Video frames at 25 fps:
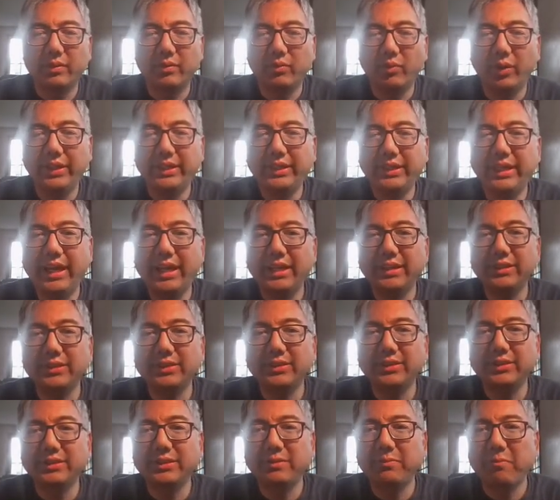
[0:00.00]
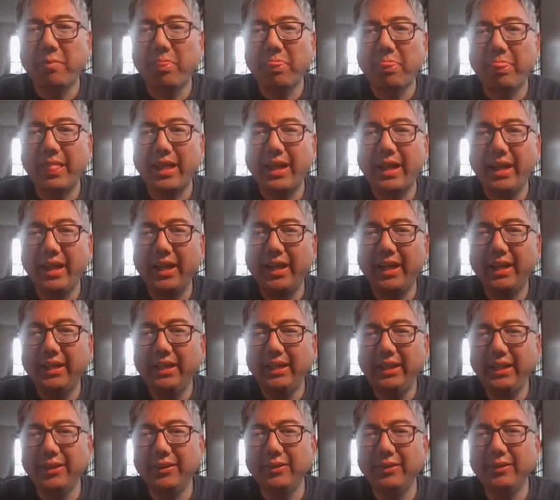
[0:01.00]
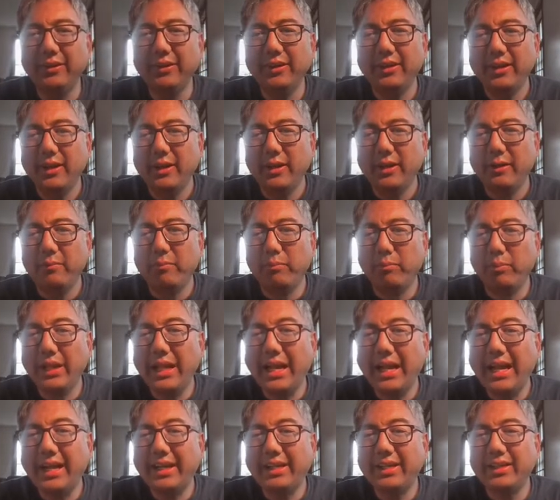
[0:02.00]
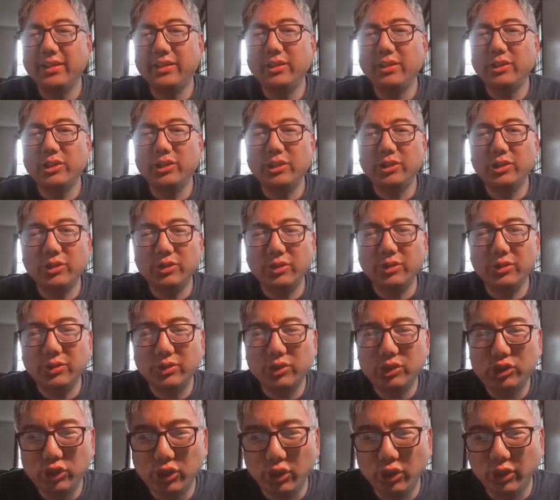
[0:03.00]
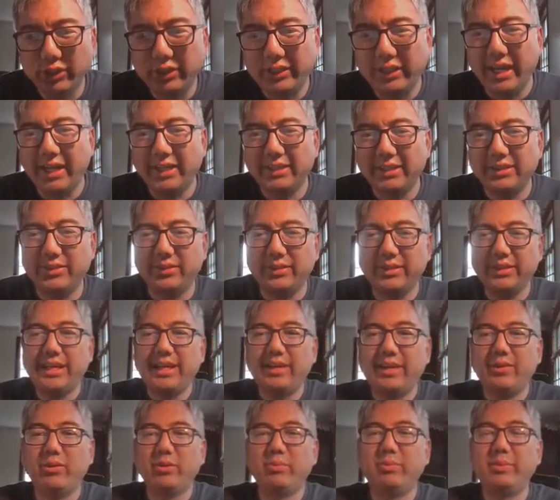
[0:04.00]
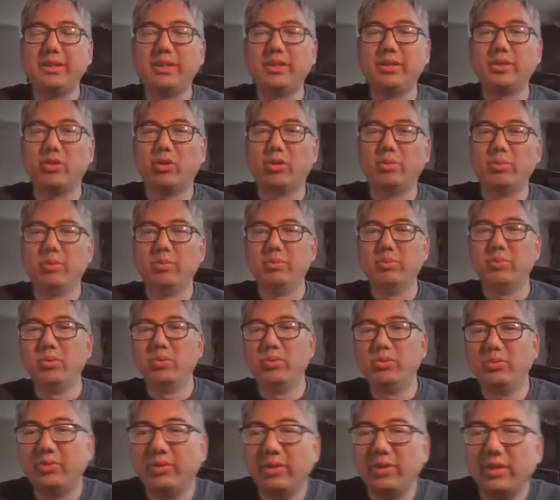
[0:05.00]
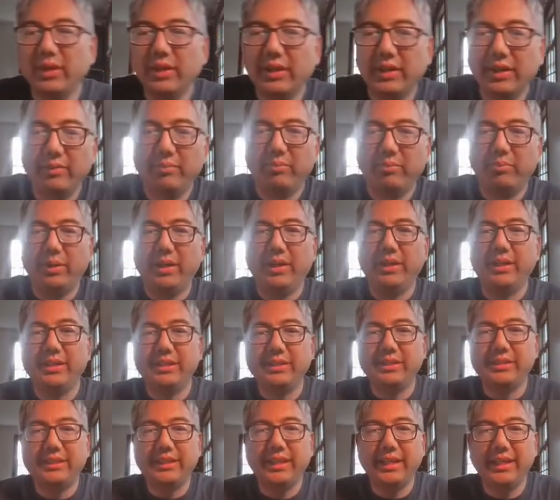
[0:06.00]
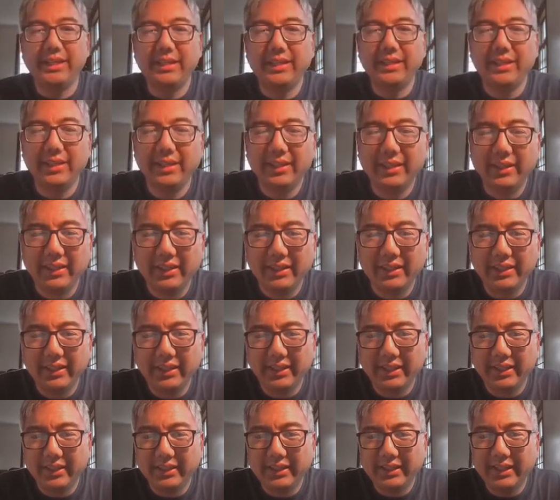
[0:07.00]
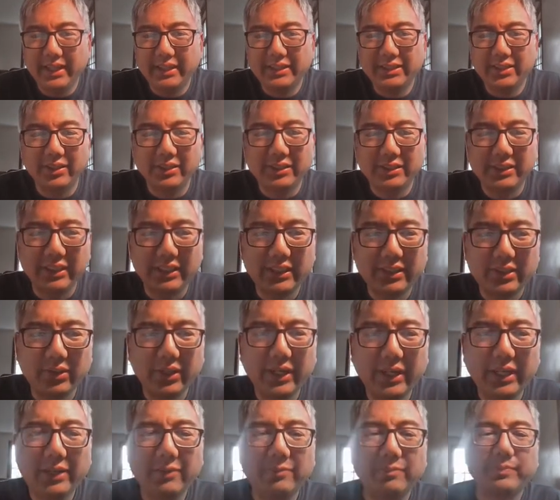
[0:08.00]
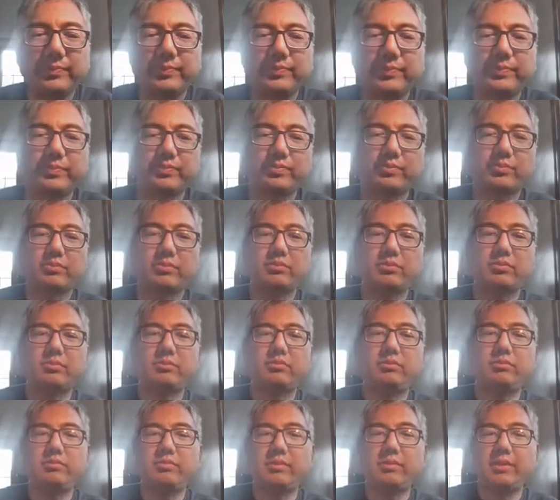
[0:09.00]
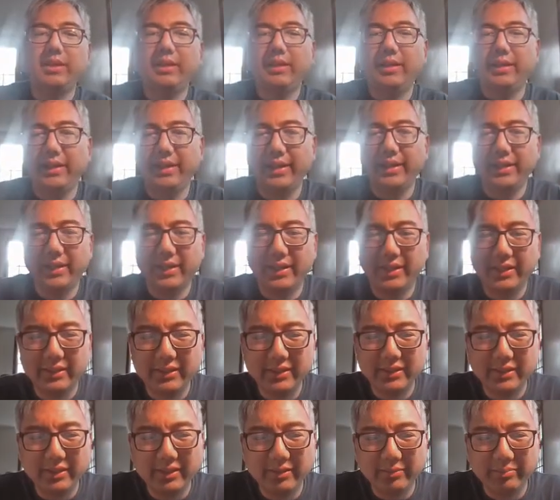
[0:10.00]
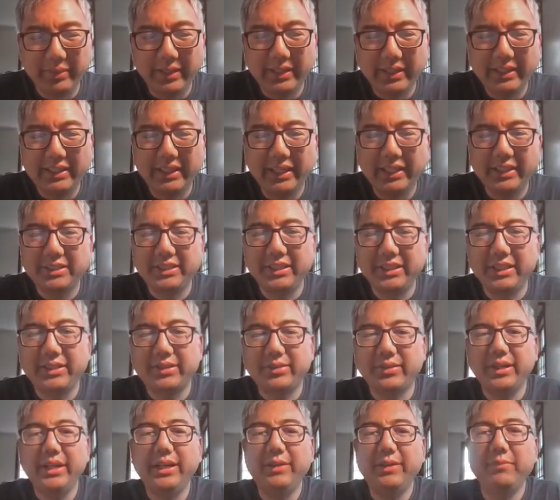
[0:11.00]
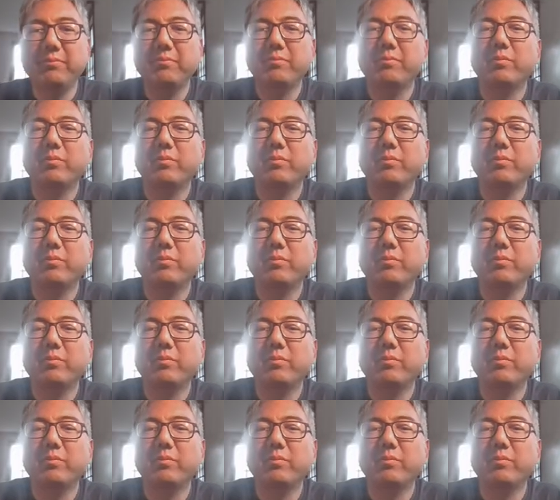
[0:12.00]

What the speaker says: white castles, and here, black should castle, and that would be the normal move. But instead, he takes on c3, and b takes c3,